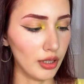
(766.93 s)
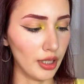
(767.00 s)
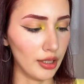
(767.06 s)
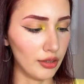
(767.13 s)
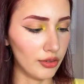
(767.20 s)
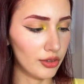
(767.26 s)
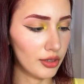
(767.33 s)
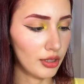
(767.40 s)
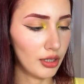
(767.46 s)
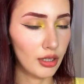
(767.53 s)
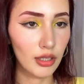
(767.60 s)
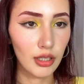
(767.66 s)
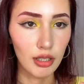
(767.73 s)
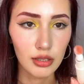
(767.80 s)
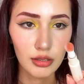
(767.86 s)
and it's
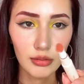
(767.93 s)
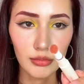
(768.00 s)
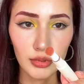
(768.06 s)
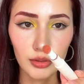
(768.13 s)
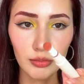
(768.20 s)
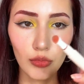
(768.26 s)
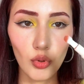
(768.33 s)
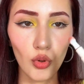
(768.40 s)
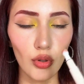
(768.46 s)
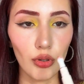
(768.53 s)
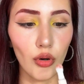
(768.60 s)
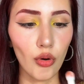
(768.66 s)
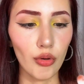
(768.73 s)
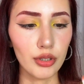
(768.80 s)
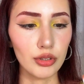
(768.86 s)
a bit more
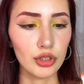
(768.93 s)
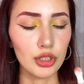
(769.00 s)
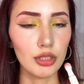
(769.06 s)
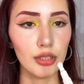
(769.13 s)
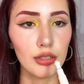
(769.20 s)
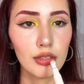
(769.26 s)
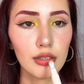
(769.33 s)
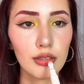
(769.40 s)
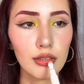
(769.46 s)
orangey.